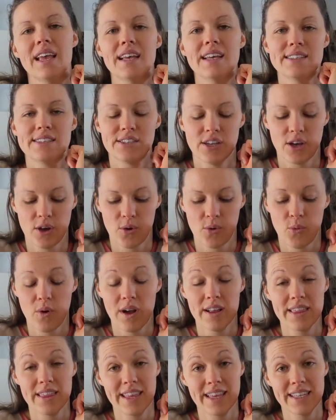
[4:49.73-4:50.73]
So
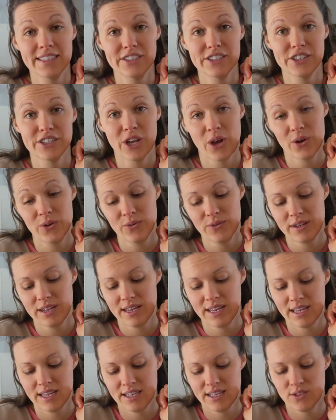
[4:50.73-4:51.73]
one thing to note
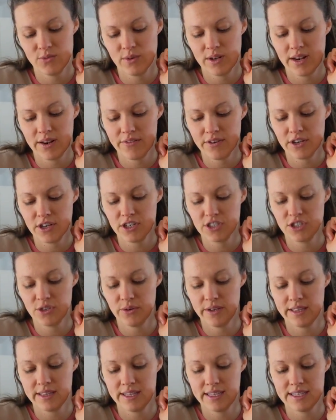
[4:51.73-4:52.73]
is whenever you're
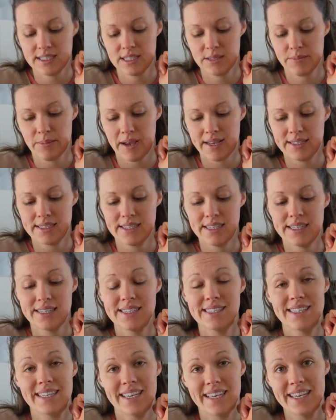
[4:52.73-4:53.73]
doing these spicy
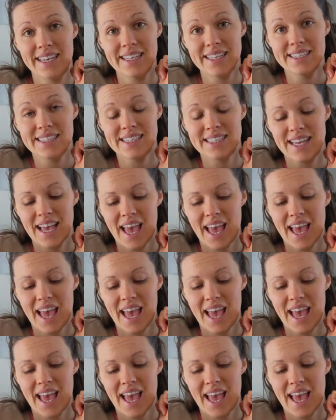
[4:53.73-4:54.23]
seeds,